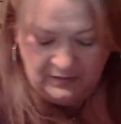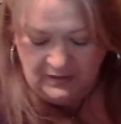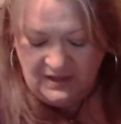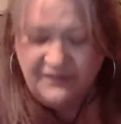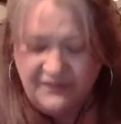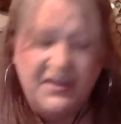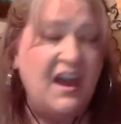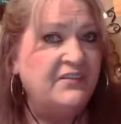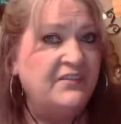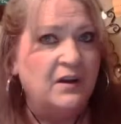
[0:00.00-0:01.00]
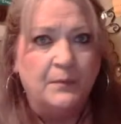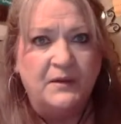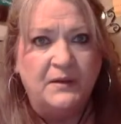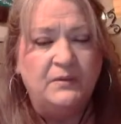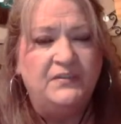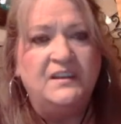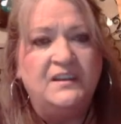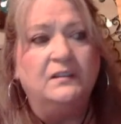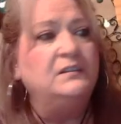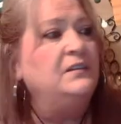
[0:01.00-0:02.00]
If they haven't all been
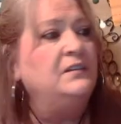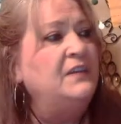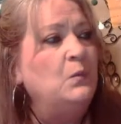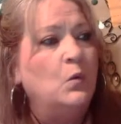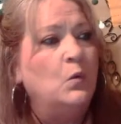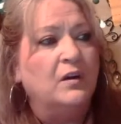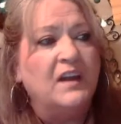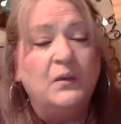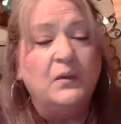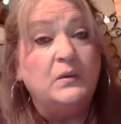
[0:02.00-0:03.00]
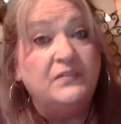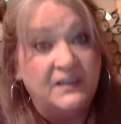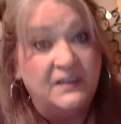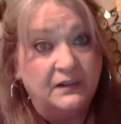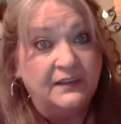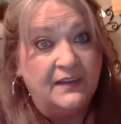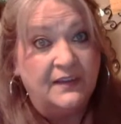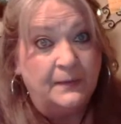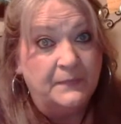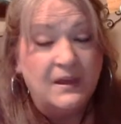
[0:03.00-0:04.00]
revealed, then work on revealing
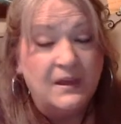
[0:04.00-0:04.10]
them.